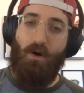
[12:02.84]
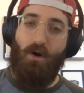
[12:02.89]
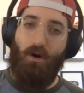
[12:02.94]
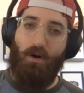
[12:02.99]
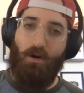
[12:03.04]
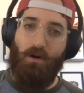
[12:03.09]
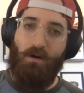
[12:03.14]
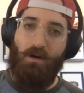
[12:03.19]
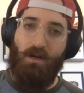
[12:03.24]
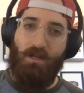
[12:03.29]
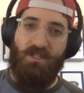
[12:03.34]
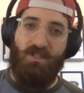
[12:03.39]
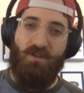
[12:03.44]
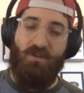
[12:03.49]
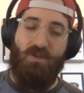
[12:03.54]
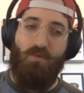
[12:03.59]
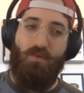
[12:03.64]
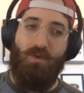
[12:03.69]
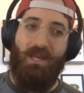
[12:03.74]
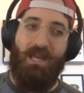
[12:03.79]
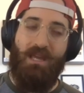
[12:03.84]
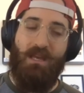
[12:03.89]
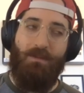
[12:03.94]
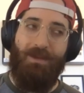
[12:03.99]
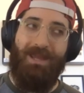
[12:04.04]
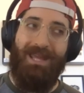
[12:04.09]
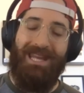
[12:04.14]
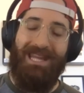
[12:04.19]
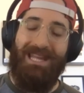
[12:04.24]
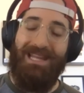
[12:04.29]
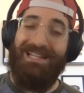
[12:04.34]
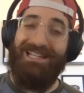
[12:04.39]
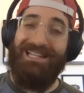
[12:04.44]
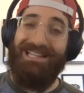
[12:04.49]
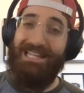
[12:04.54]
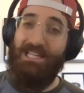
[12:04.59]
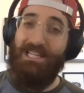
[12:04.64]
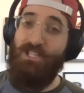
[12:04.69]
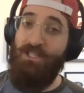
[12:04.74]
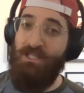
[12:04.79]
harder, and so you end up getting
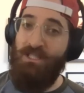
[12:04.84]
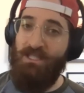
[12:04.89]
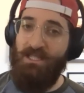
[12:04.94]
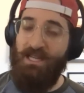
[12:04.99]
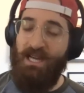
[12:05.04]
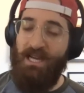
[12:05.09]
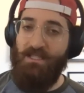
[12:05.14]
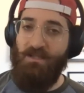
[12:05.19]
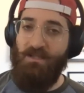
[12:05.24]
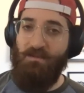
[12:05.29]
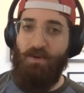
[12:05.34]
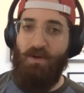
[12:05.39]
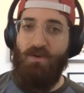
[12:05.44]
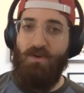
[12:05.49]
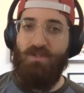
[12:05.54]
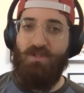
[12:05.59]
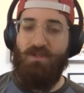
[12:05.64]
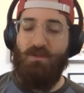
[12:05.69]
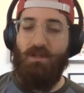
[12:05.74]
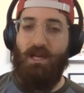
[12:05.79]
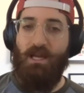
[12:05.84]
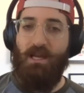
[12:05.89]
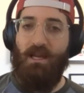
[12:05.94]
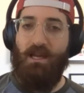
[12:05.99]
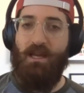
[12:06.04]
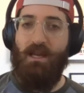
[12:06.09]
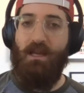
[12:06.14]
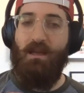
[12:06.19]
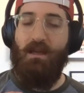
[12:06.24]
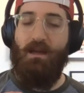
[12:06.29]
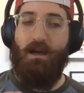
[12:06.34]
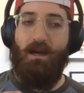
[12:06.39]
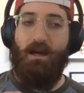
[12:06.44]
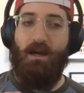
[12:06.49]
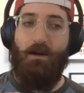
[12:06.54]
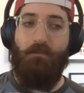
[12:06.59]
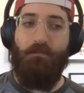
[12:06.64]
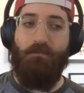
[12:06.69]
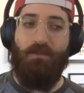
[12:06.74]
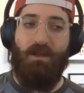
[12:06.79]
glitches as opposed to like a
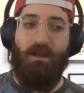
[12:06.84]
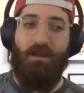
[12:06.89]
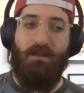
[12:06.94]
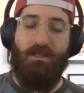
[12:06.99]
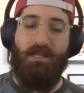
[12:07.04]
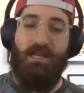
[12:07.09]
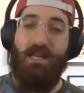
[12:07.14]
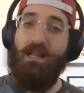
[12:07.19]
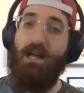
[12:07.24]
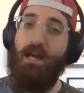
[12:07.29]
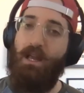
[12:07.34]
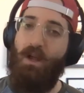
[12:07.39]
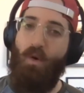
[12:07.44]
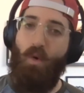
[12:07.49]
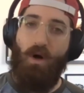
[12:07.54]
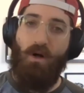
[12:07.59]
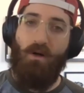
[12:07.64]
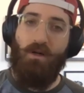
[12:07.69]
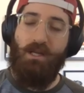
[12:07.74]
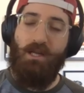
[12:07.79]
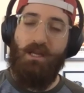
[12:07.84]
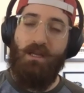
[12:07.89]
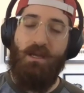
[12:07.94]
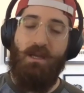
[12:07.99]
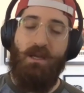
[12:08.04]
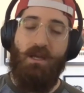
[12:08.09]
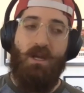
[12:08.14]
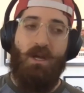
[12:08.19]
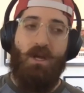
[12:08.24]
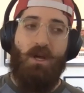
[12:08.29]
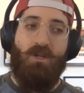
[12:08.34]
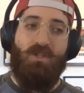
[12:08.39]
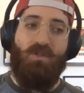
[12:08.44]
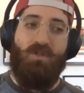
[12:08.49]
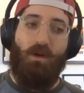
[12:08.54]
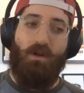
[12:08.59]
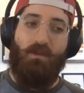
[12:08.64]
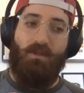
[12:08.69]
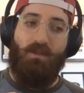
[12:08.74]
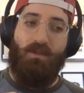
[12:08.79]
decline in quality. So
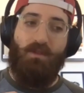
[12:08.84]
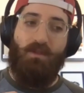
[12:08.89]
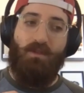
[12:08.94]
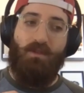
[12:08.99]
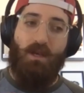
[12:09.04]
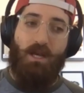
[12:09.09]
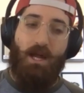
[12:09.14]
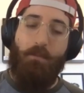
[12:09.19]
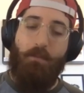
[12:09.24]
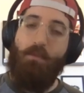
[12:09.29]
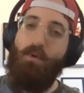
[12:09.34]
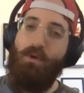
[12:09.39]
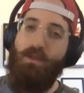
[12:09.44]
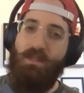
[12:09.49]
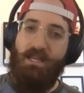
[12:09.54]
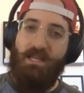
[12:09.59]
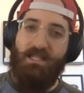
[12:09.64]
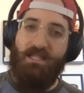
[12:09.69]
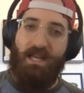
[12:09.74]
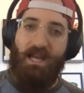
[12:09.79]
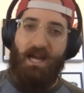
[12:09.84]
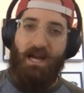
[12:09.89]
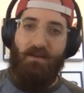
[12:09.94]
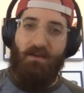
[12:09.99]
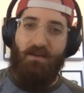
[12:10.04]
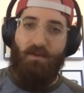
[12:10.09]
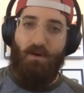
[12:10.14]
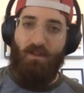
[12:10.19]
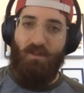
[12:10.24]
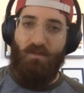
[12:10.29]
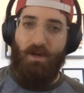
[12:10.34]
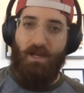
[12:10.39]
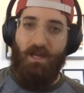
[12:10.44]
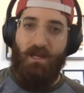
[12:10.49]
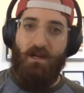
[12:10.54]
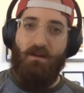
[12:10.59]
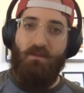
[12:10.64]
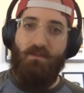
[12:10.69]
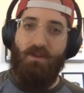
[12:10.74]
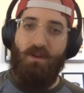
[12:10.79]
one of the number one things I have all of my
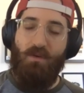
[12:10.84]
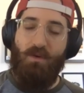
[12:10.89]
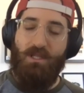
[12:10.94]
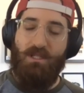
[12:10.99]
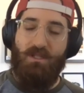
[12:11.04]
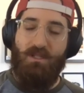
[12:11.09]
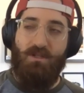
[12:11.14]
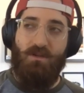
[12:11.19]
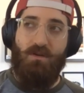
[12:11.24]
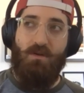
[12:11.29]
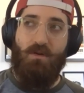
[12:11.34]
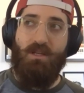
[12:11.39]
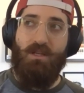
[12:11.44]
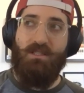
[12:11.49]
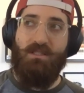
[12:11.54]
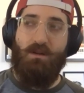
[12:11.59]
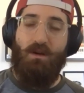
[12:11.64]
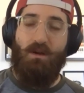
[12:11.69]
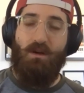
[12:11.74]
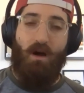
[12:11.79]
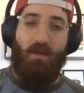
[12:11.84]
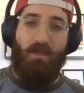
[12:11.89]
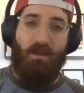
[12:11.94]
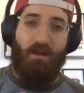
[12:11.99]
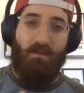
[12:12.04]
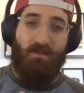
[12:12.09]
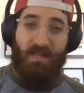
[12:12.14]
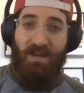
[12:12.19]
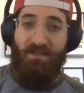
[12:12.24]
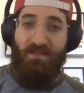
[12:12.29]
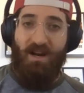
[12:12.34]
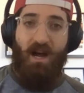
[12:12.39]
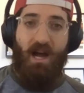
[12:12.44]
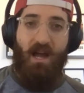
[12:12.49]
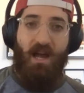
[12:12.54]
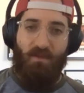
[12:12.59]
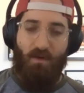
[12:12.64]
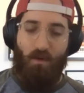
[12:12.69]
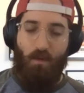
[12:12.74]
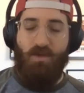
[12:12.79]
interviewees do is to if they have an
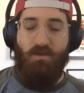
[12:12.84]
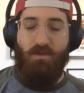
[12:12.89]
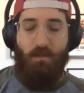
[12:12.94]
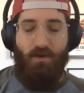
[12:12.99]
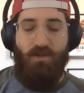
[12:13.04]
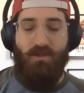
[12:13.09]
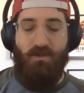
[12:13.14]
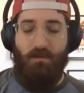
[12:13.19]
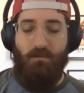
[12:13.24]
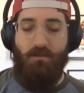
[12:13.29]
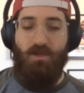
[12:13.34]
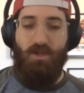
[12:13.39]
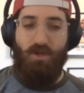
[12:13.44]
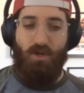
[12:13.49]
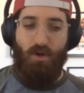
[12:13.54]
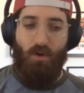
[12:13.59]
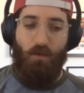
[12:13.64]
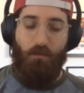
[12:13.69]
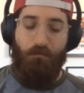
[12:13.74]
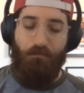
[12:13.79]
iPhone, which most of them do,